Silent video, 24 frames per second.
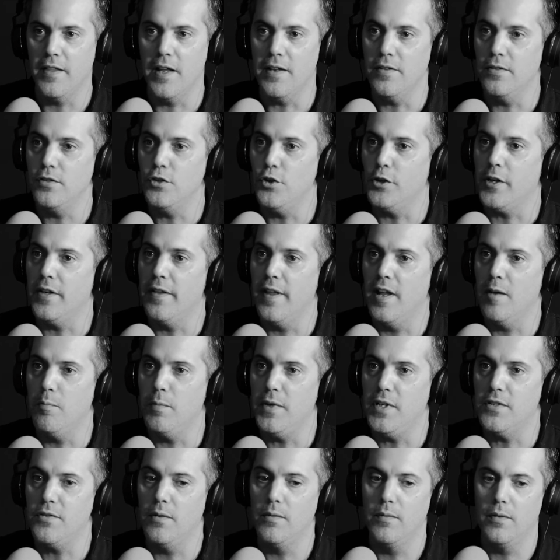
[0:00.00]
then you can then
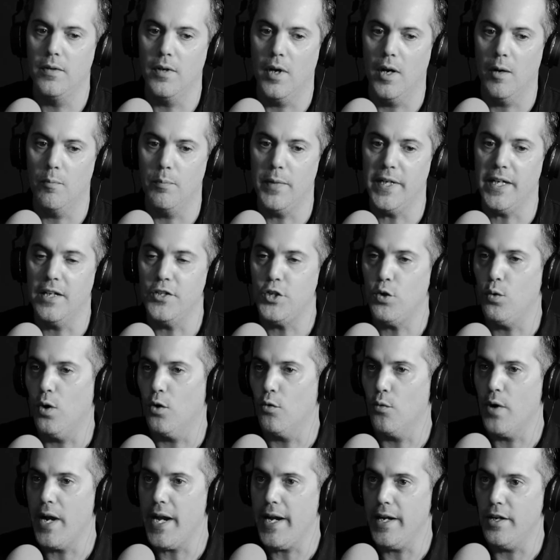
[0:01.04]
begin to
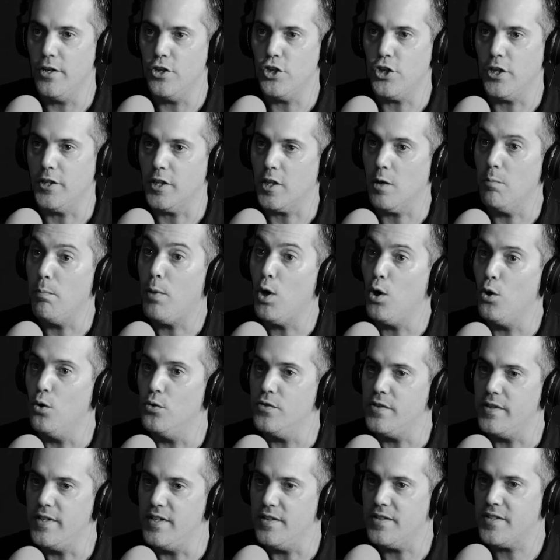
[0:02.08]
arrange and
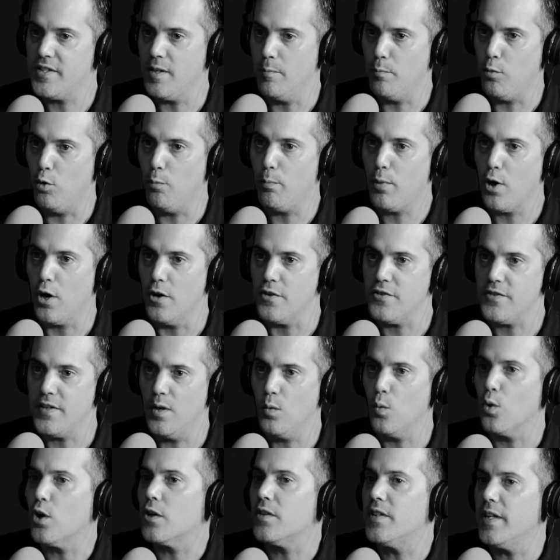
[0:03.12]
compose these simple parts
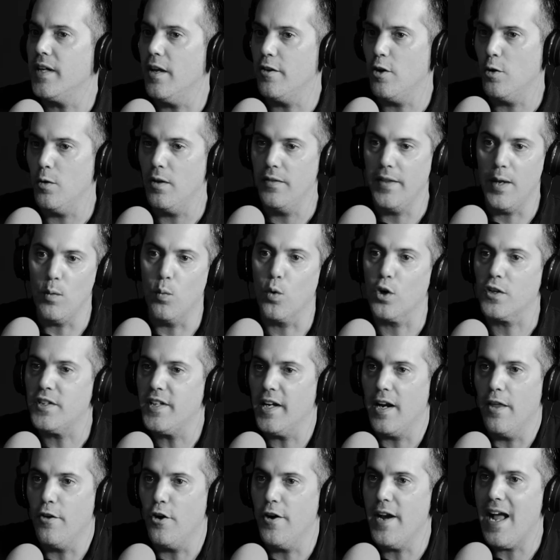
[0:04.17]
that work together. They work
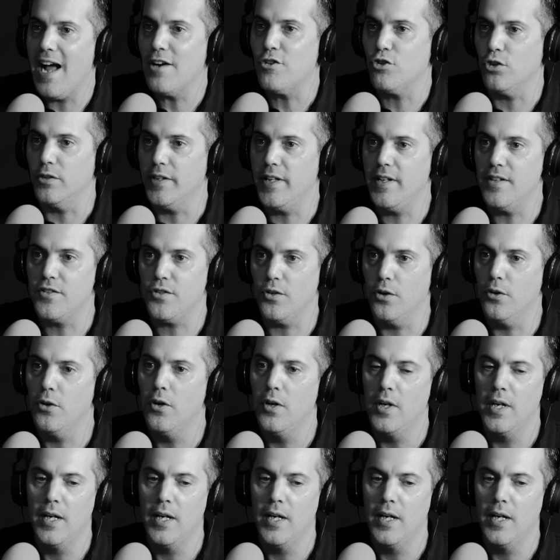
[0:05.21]
together naturally. So